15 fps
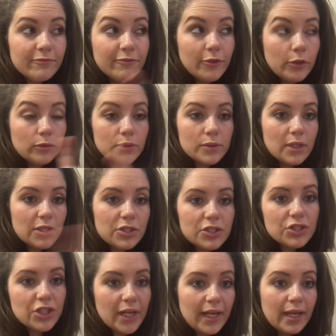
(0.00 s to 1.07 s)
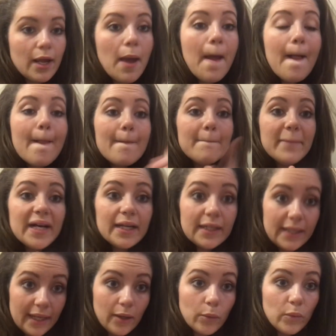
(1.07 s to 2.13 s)
phone, so I'll just check it. But
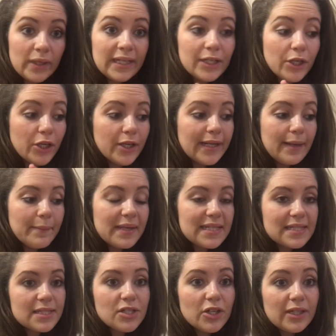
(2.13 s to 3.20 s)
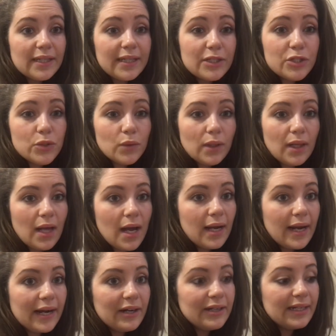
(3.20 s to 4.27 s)
yeah, we need to hurry up because it's already like two
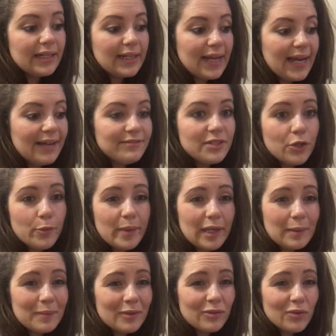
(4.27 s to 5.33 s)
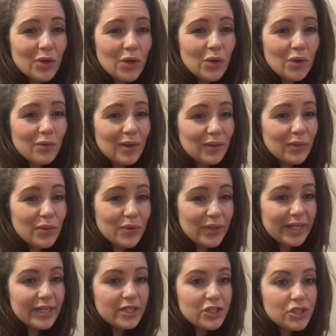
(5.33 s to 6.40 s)
o'clock. I already I have to go pick up Monroe around
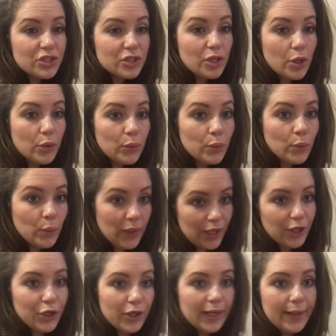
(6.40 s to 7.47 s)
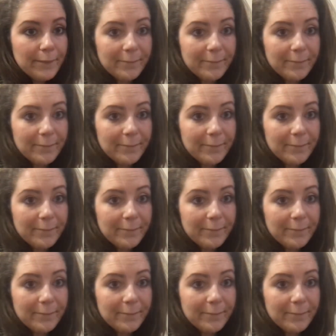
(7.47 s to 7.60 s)
three-ish, so we gotta hurry